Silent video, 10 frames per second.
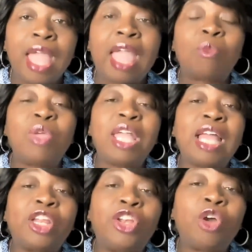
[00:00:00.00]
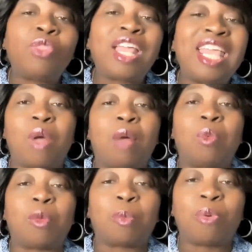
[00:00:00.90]
And we got to know that while
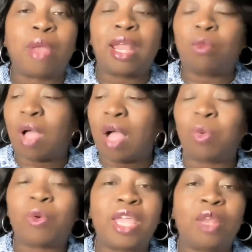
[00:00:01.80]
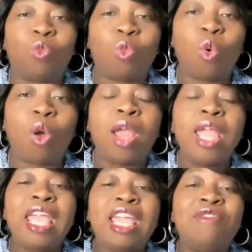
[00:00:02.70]
we're praying, while we're in war,
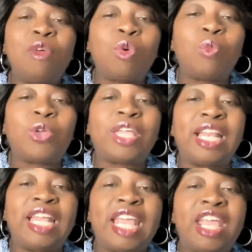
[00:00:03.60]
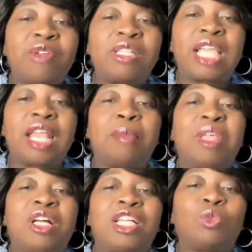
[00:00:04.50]
even when we're getting irritated
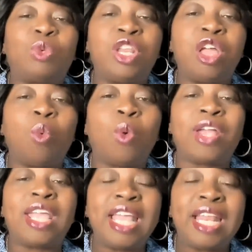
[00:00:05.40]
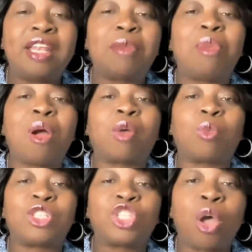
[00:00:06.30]
because we know we're hitting the mark,
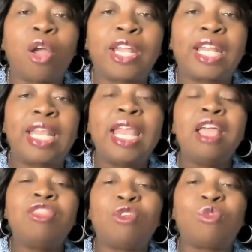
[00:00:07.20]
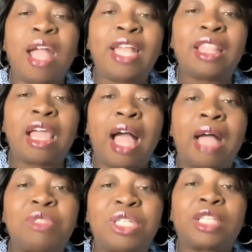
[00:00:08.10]
we're targeting the right
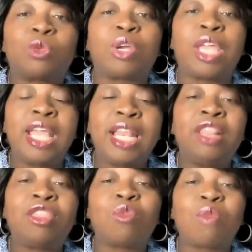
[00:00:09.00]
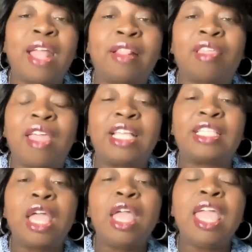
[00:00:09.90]
objects, we're hitting the right
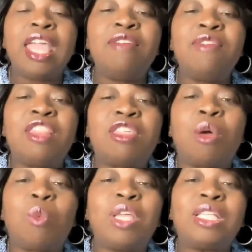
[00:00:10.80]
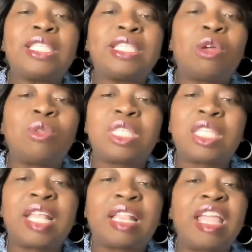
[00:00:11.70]
things, even though we don't
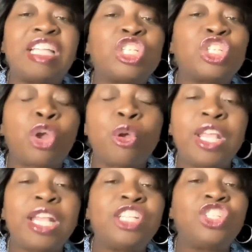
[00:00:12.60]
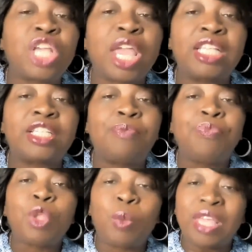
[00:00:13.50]
see things turning and changing,
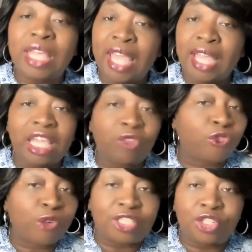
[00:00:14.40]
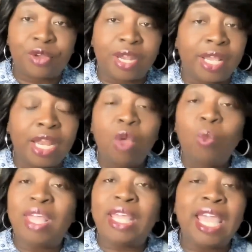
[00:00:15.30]
we can't get frustrated.
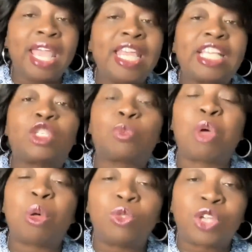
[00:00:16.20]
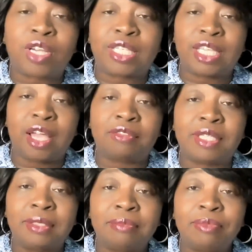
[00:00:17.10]
We can't expose
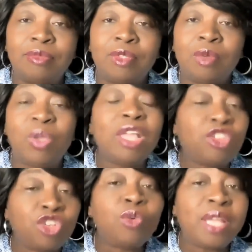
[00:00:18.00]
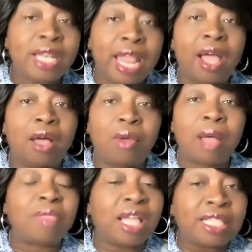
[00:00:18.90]
ourselves. We do it now.
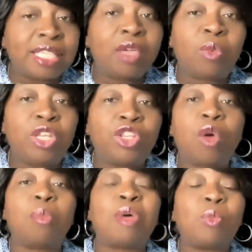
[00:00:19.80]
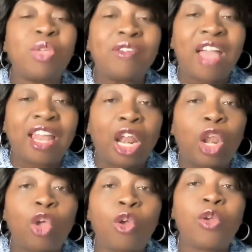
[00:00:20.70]
I'm not saying we don't, but we got to
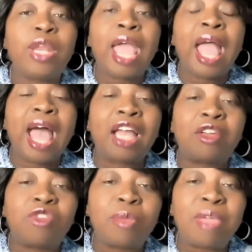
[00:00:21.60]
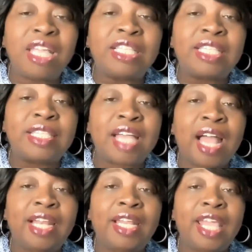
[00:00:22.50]
learn how to remain
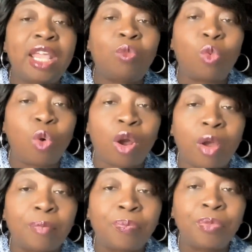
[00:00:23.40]
silent in war.